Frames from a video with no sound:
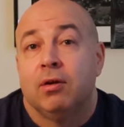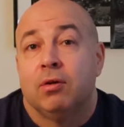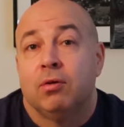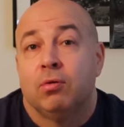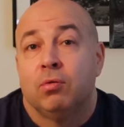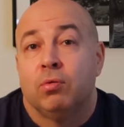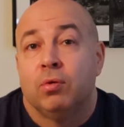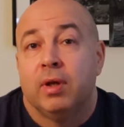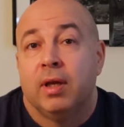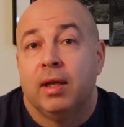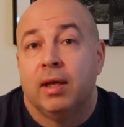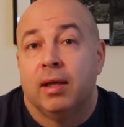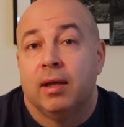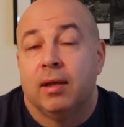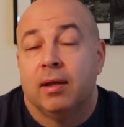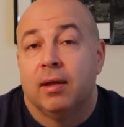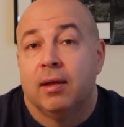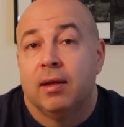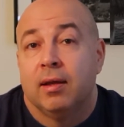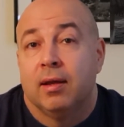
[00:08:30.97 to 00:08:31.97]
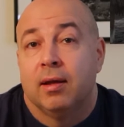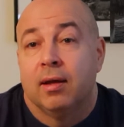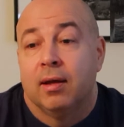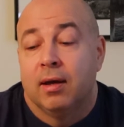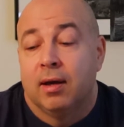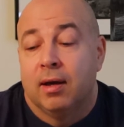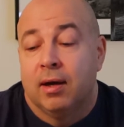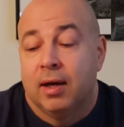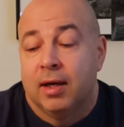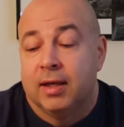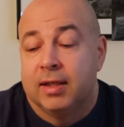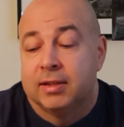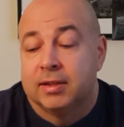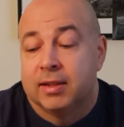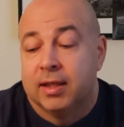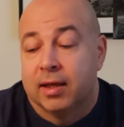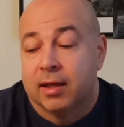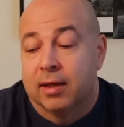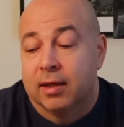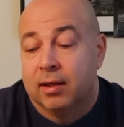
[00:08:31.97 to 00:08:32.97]
really
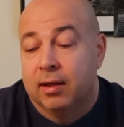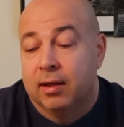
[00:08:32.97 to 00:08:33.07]
highest tech